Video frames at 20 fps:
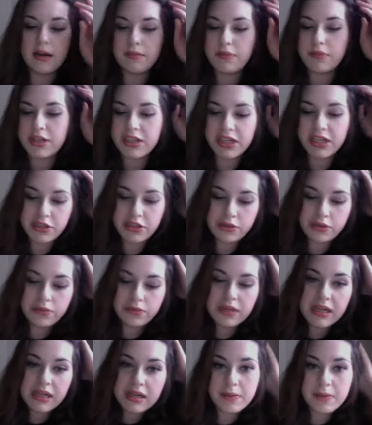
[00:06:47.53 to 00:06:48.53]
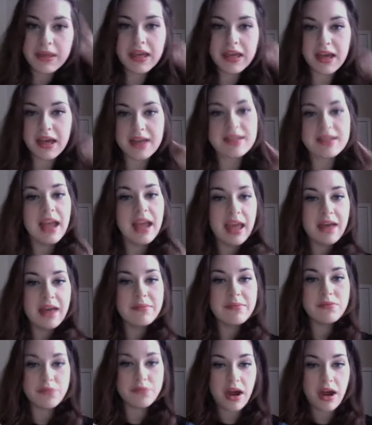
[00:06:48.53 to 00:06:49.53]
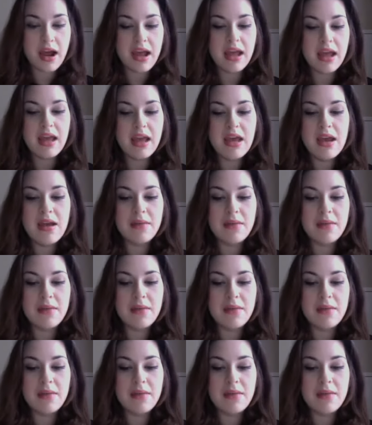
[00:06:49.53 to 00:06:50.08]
which I do need because I am dry,